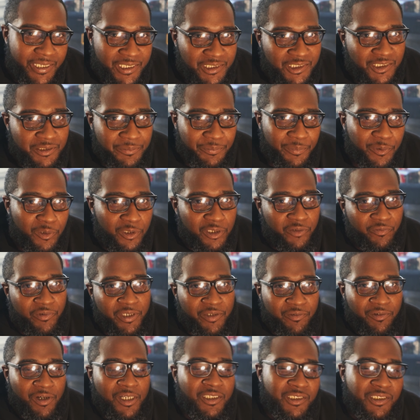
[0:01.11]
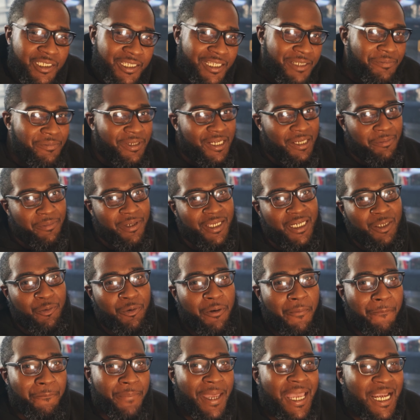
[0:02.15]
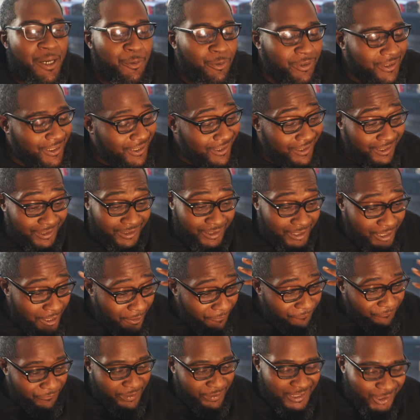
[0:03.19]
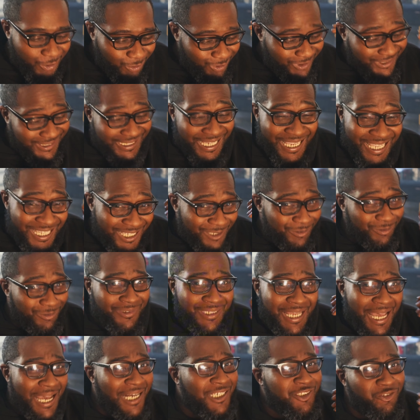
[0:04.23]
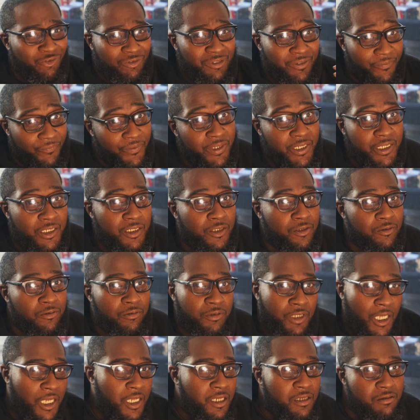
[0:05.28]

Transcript: It's your boy Rick Ross, the Hitmaker, man, and we're back with another official Sound Doctrine video, okay?